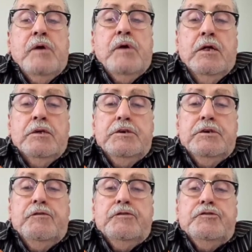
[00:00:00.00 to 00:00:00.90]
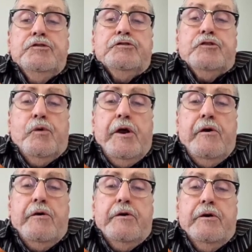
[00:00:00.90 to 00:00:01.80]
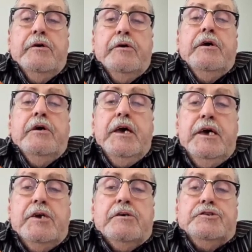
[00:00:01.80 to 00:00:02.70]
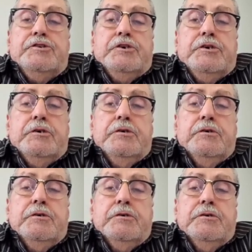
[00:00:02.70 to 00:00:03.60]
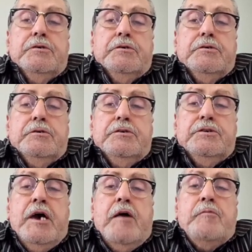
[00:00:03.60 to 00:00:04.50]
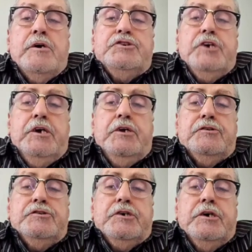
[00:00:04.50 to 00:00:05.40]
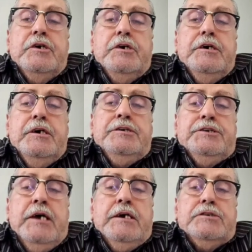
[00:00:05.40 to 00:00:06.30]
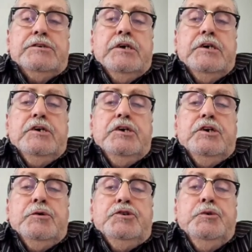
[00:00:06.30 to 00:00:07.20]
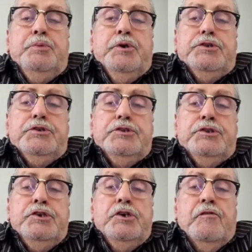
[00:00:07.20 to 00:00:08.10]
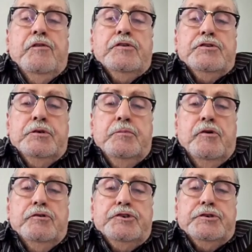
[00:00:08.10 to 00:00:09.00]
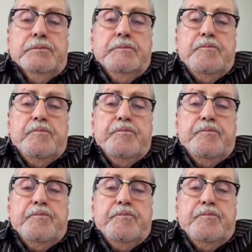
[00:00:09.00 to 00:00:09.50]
relative to squared energy. That much energy it takes to put the universe in motion